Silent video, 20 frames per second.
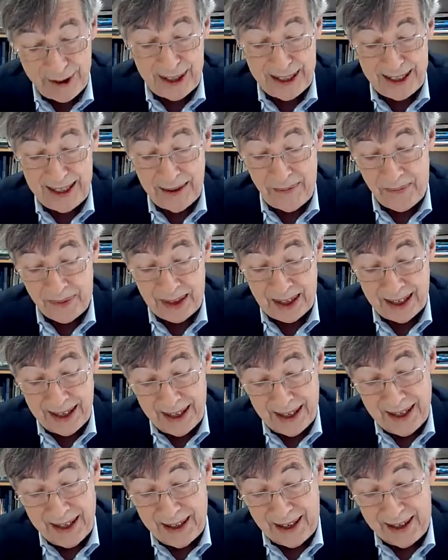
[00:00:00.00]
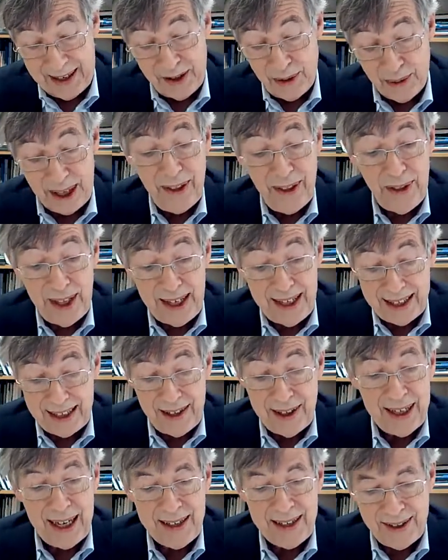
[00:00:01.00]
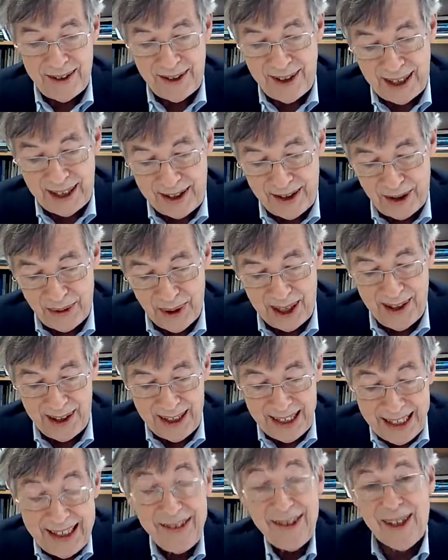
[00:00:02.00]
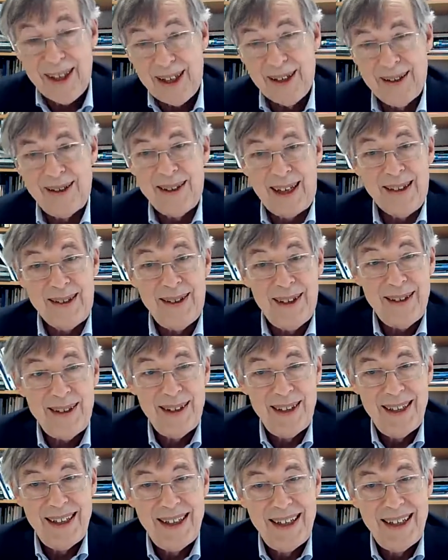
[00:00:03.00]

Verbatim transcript: there is one thing in the United States where there is a consensus,